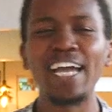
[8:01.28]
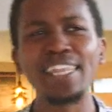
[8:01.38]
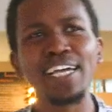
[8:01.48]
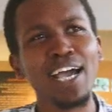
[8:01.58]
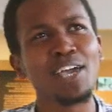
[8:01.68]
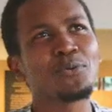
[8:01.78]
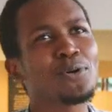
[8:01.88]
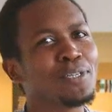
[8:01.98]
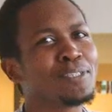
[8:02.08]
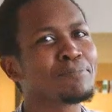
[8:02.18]
I think I
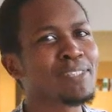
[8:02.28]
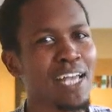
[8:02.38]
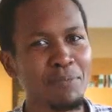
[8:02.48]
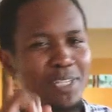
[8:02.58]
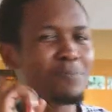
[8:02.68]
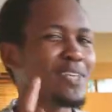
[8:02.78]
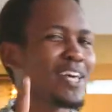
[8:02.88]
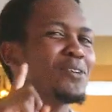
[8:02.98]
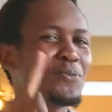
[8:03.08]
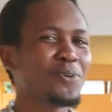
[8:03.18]
won. I must be the
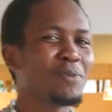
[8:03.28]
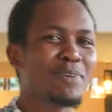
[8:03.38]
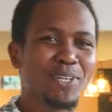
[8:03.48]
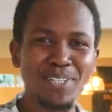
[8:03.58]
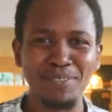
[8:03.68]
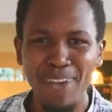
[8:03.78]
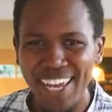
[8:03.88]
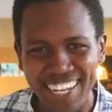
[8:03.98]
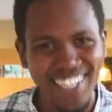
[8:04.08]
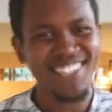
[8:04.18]
one who won because my
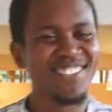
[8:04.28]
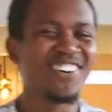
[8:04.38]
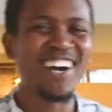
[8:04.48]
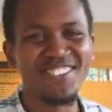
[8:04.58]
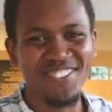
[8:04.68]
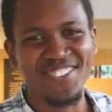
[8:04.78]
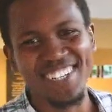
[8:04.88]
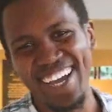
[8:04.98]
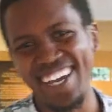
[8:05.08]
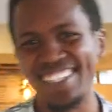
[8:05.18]
legs know how to
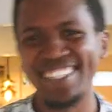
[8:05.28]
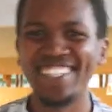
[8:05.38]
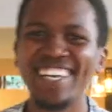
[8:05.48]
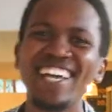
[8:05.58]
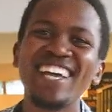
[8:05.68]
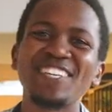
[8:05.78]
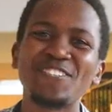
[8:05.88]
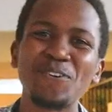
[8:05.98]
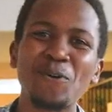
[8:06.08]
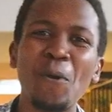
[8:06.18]
dance.
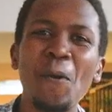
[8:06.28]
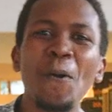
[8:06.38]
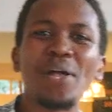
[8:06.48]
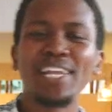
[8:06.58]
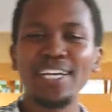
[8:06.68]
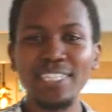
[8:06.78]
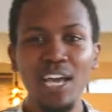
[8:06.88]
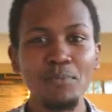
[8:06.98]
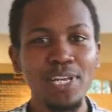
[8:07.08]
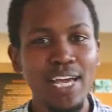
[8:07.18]
So, last
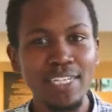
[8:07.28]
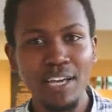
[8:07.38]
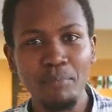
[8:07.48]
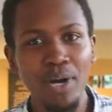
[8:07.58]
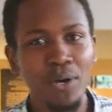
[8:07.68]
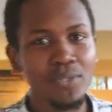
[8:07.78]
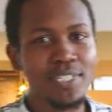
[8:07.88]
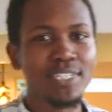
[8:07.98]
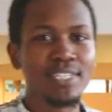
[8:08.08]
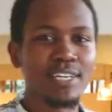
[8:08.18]
time we learned about
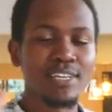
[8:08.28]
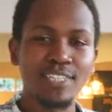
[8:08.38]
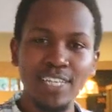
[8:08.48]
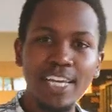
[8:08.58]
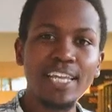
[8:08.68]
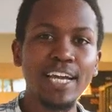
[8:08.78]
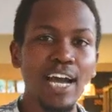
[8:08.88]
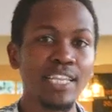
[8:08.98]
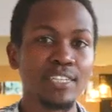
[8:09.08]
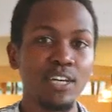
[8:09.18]
telling
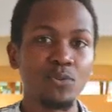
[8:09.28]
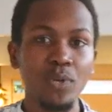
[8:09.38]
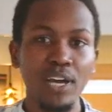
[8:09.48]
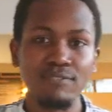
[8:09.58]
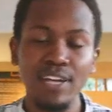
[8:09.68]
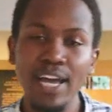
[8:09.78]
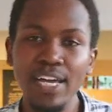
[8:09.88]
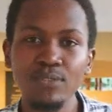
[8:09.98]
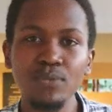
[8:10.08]
others what we have learned.